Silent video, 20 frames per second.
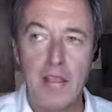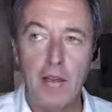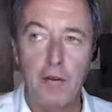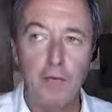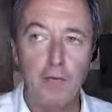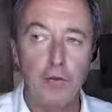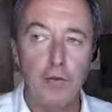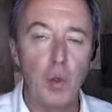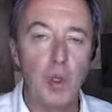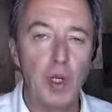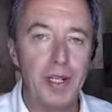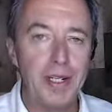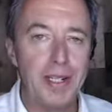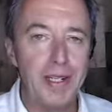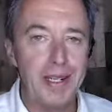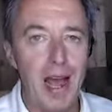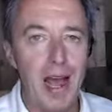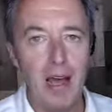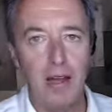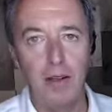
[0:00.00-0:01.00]
if you are
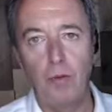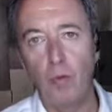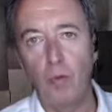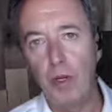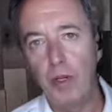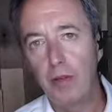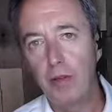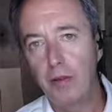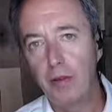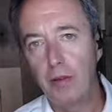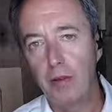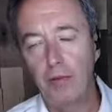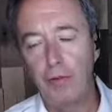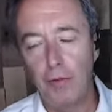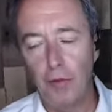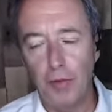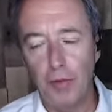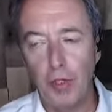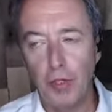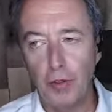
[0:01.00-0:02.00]
not
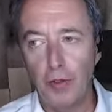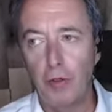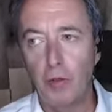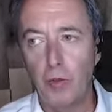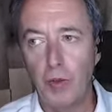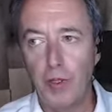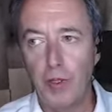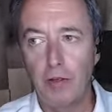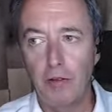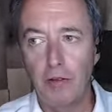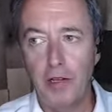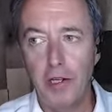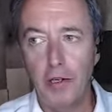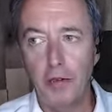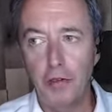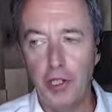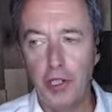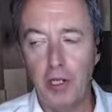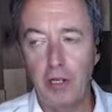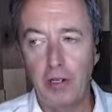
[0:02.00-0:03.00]
familiar with our
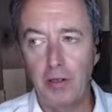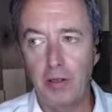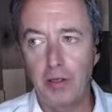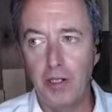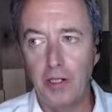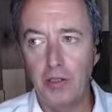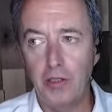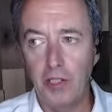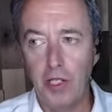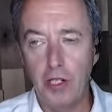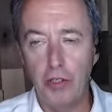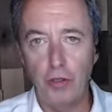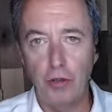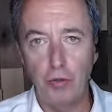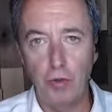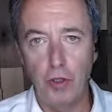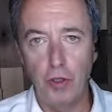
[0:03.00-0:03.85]
energy healing session,